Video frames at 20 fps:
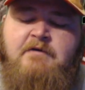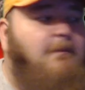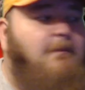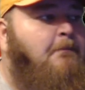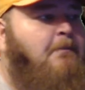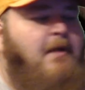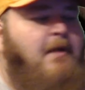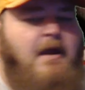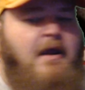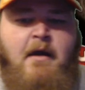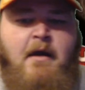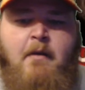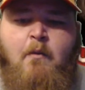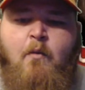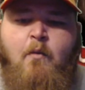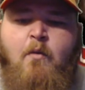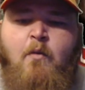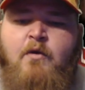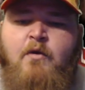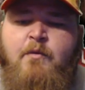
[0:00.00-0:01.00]
And bam,
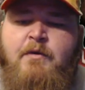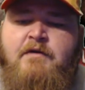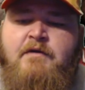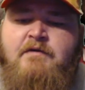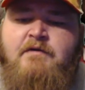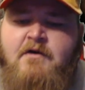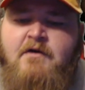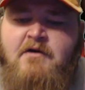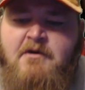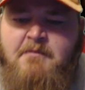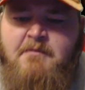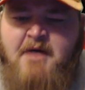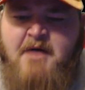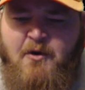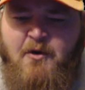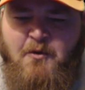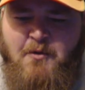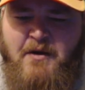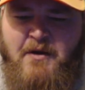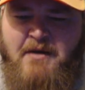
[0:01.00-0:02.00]
what are we talking about
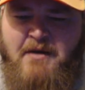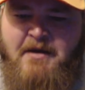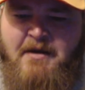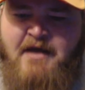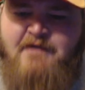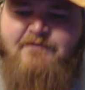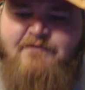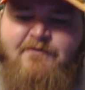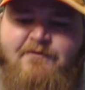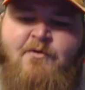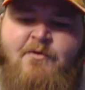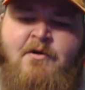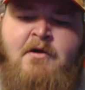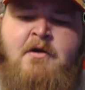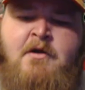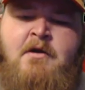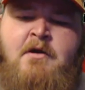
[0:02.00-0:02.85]
a rematch for?